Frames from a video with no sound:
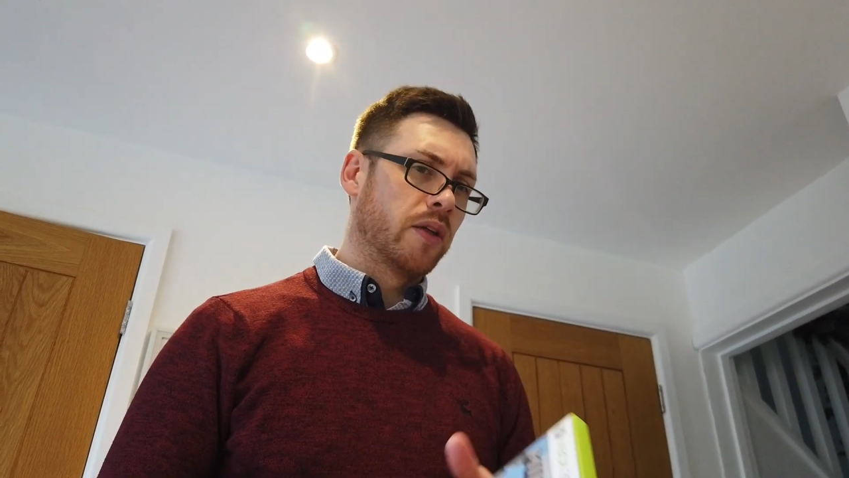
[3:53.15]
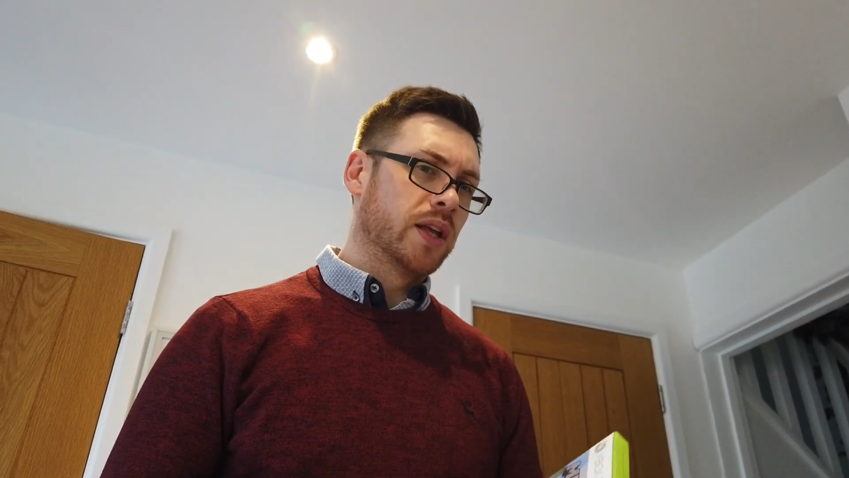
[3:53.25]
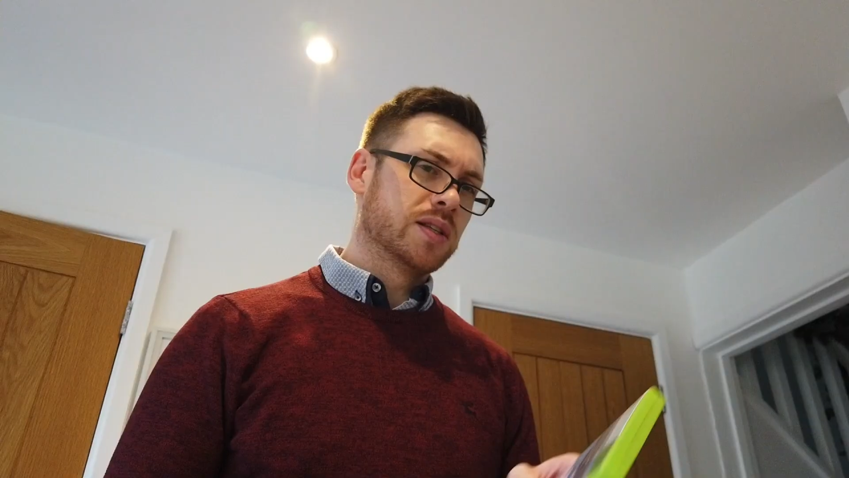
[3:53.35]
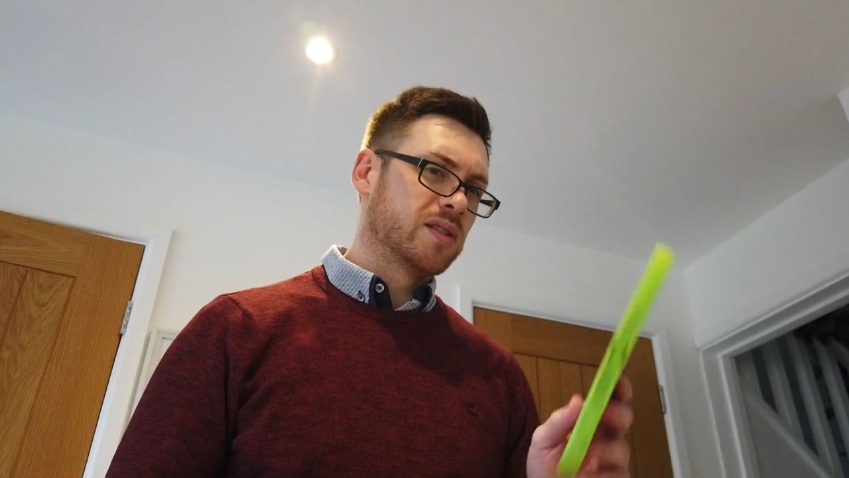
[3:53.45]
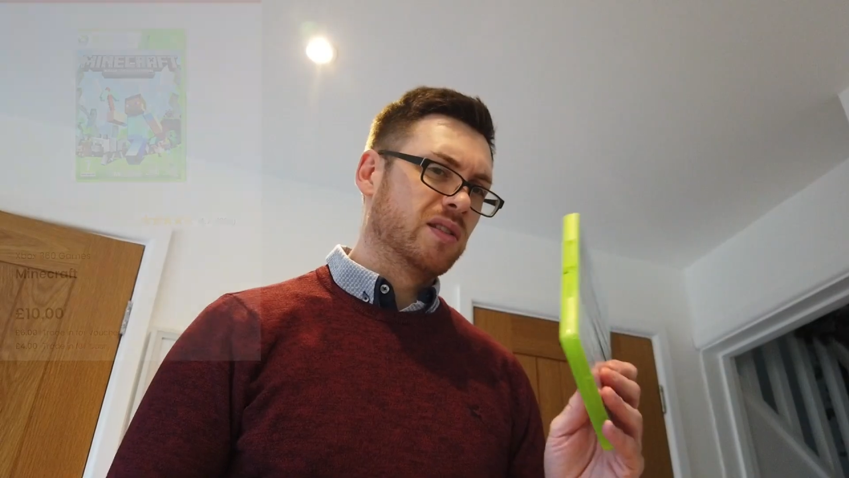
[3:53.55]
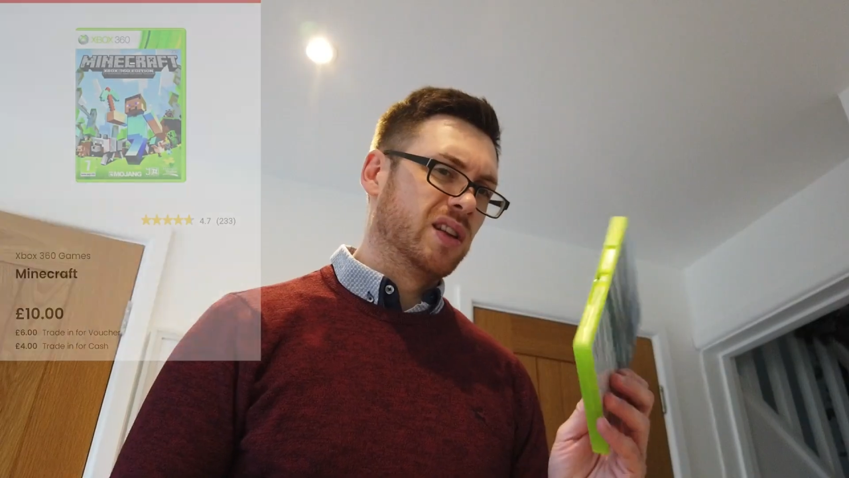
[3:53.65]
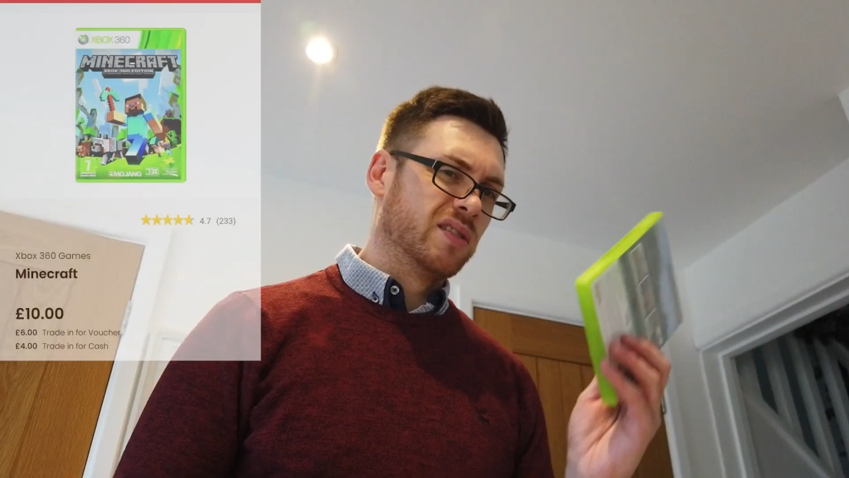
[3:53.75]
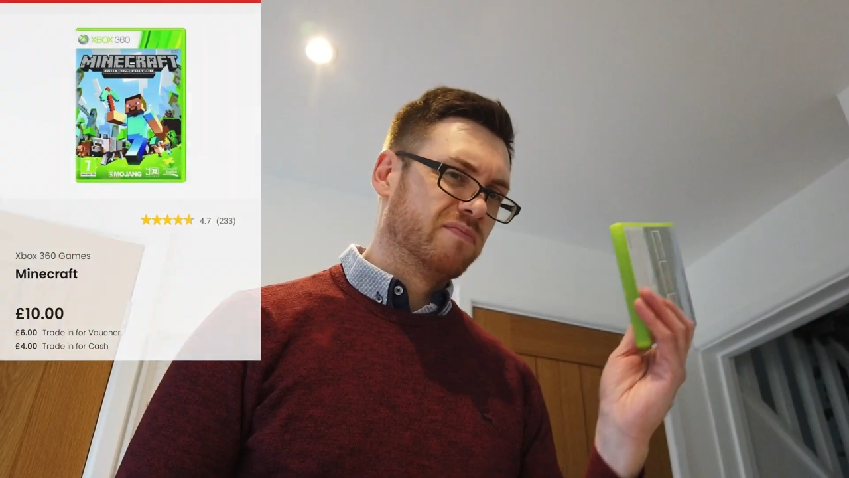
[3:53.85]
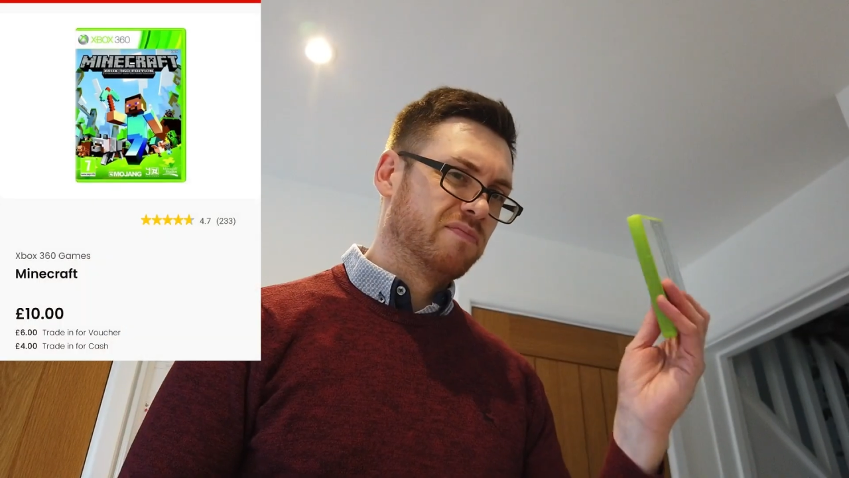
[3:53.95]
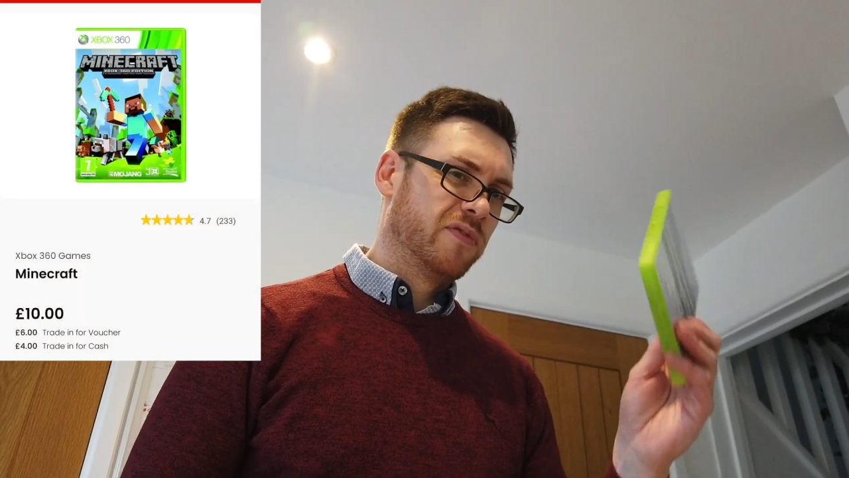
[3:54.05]
I think it's only
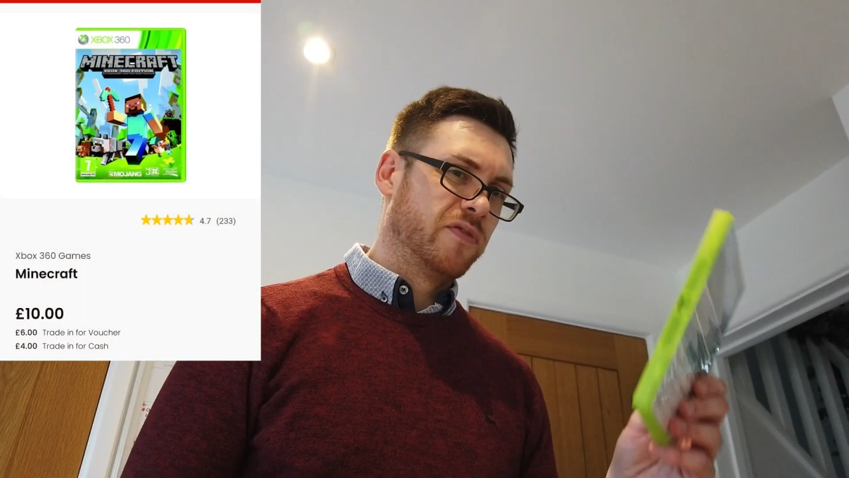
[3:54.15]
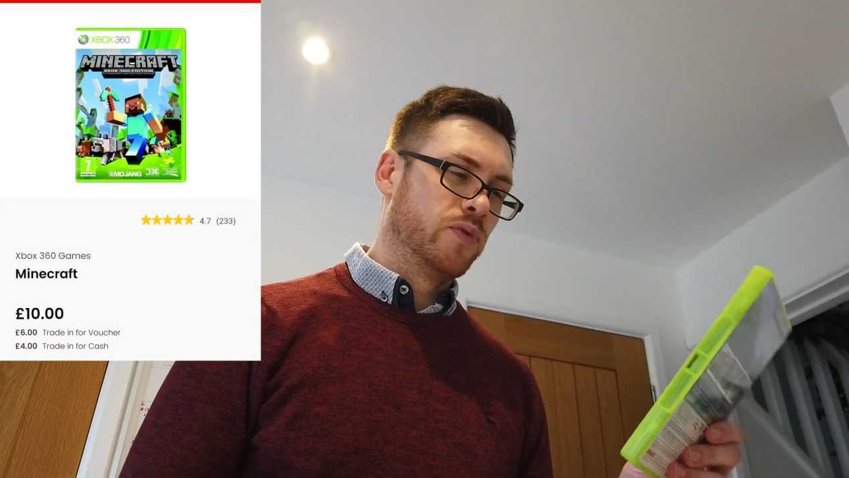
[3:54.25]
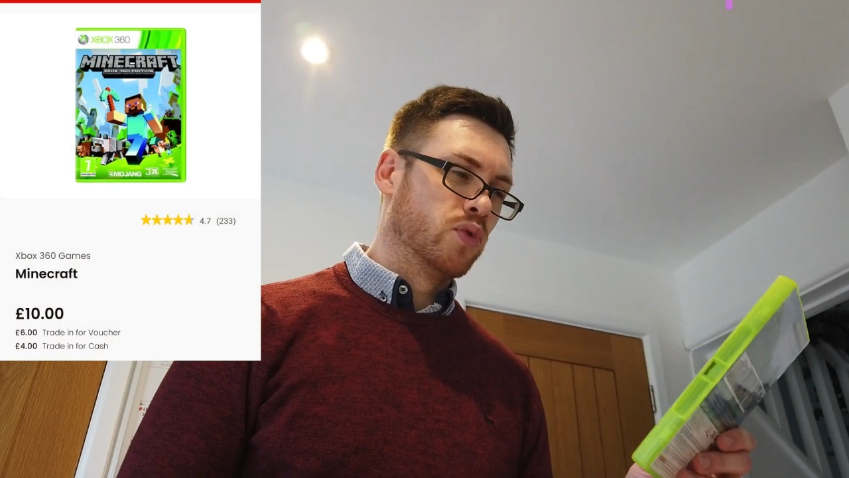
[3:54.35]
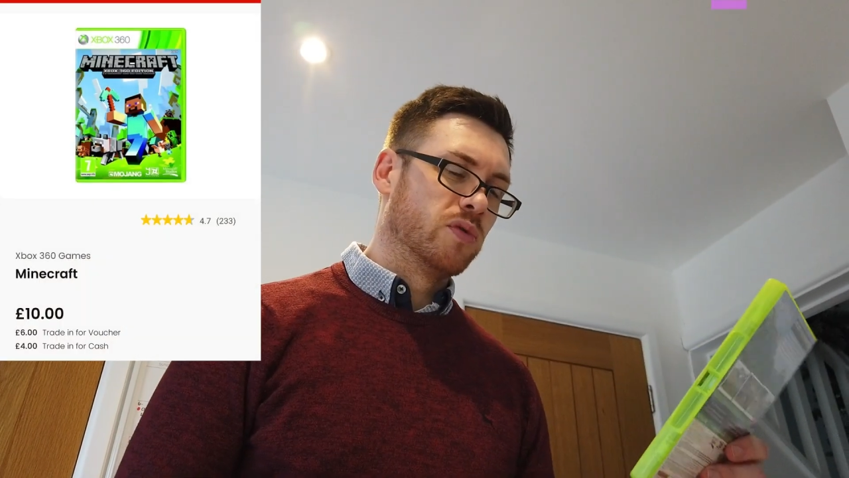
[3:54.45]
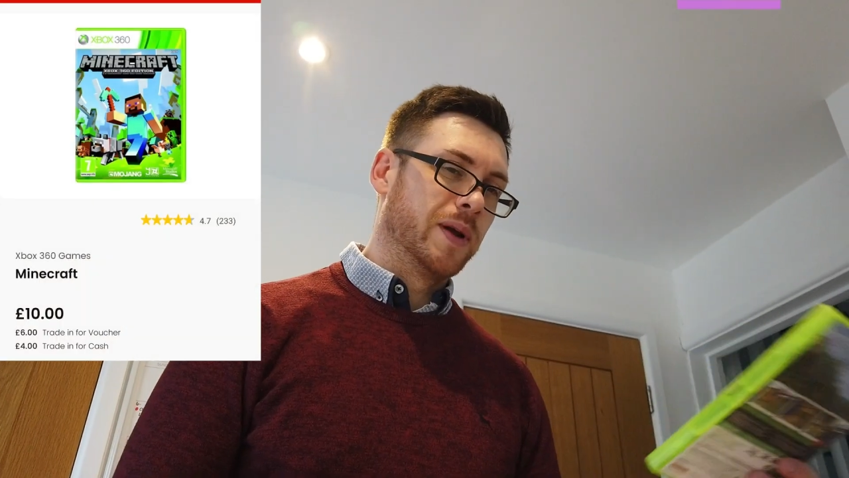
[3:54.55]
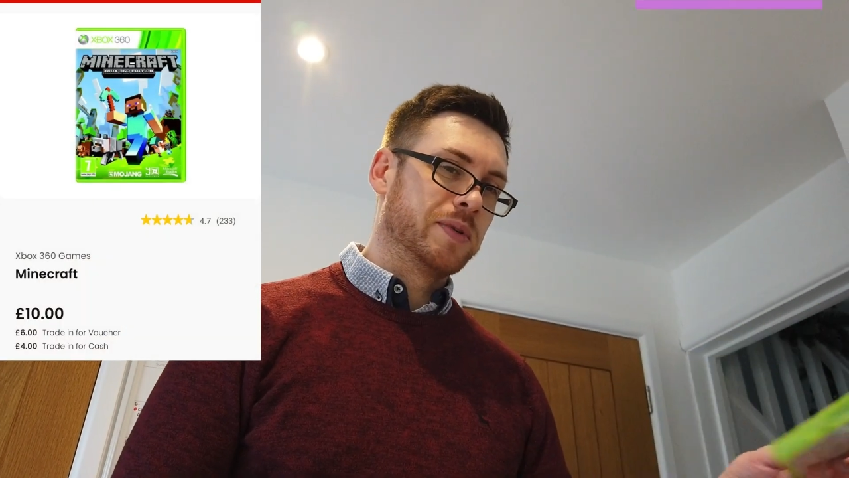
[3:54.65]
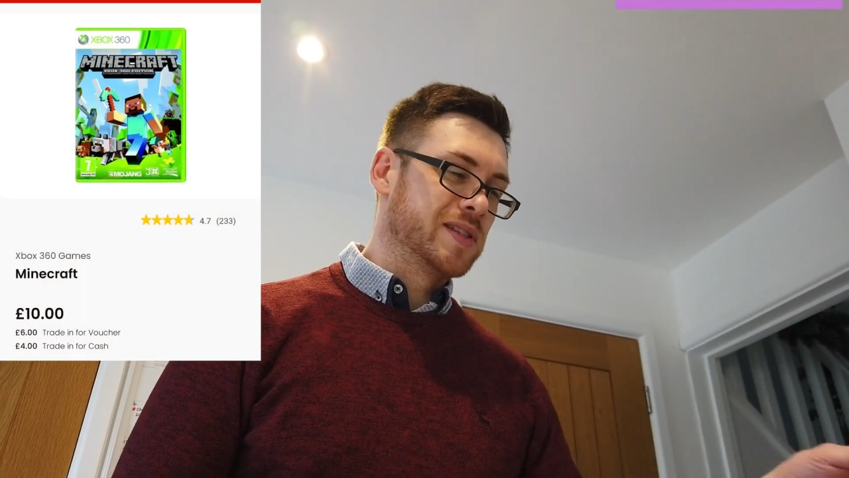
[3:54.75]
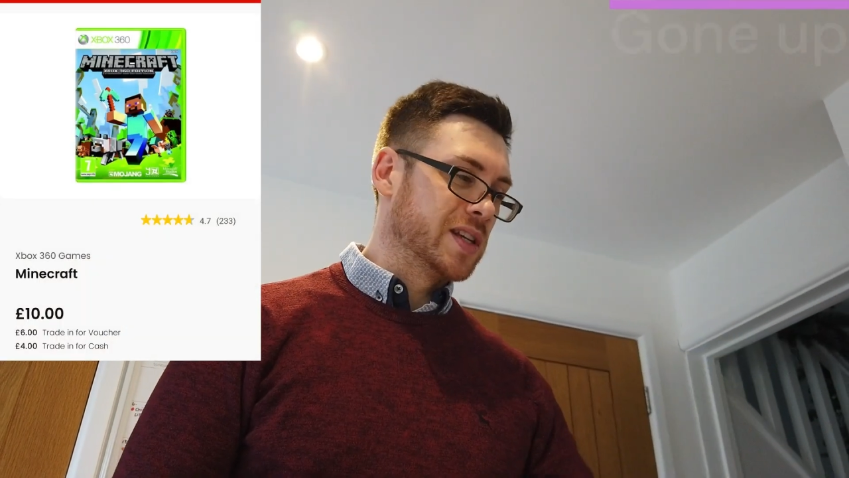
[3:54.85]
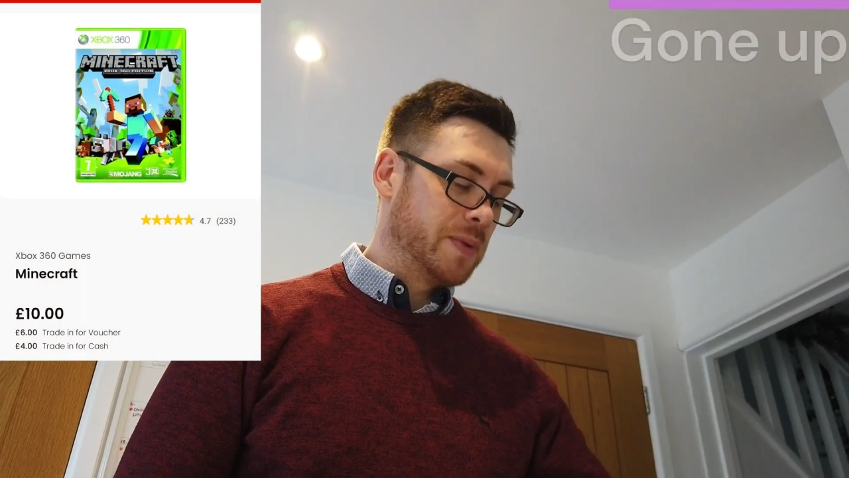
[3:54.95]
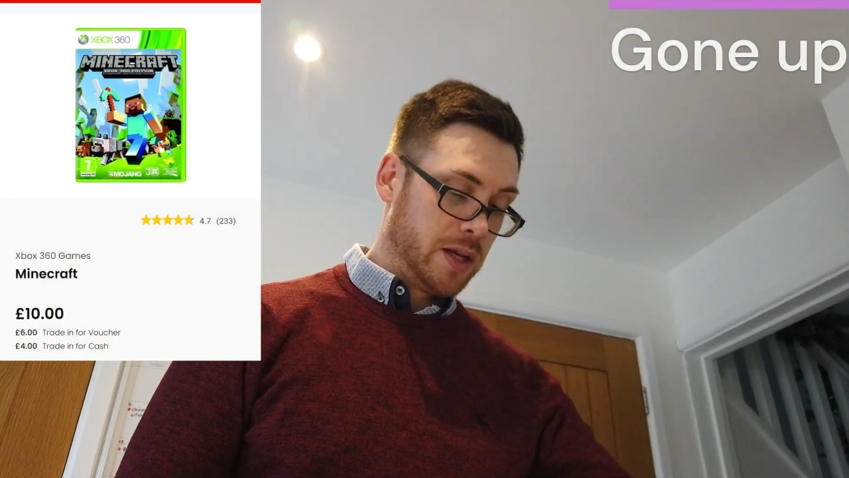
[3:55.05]
like £4, maybe
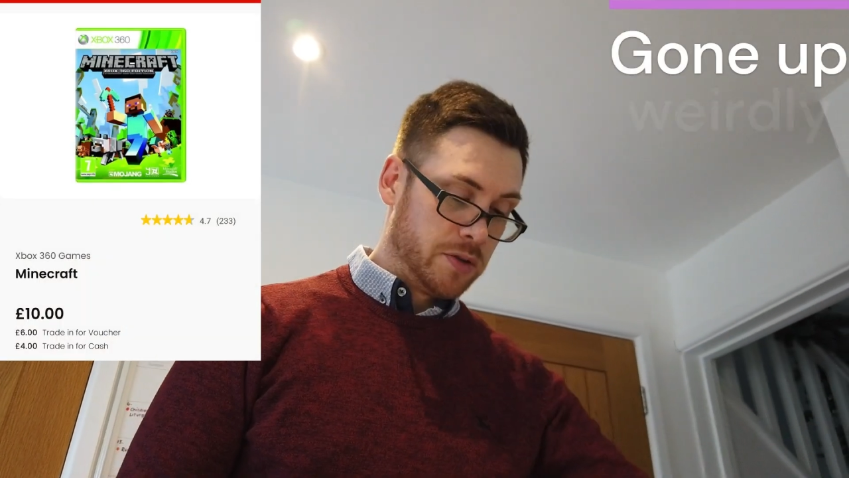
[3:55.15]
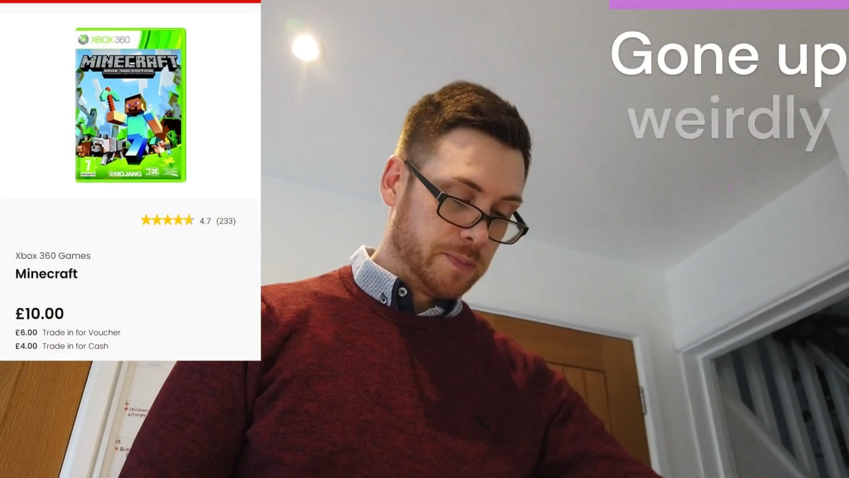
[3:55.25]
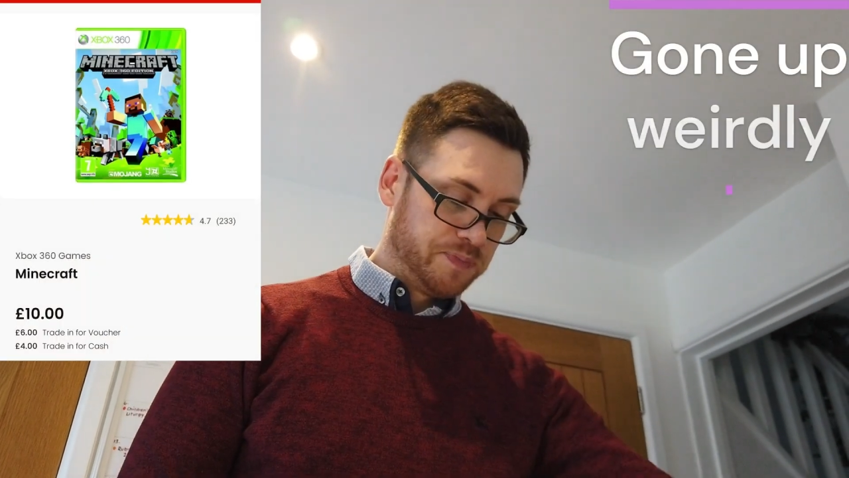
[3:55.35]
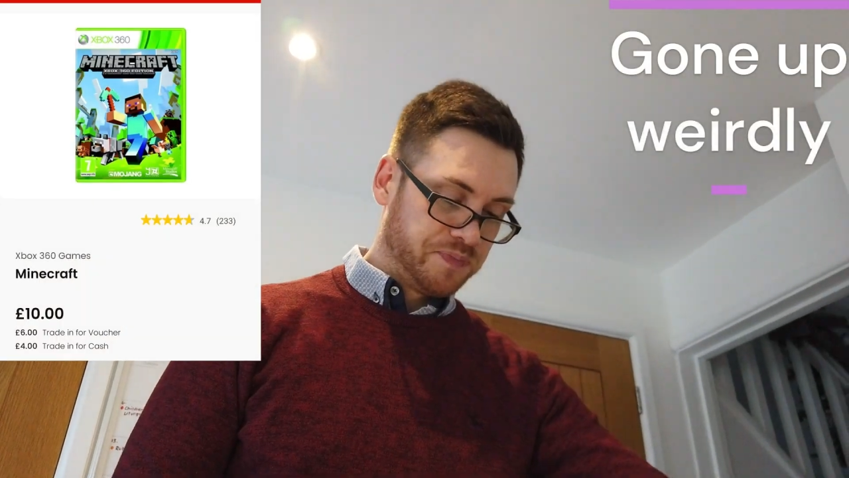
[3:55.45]
£6.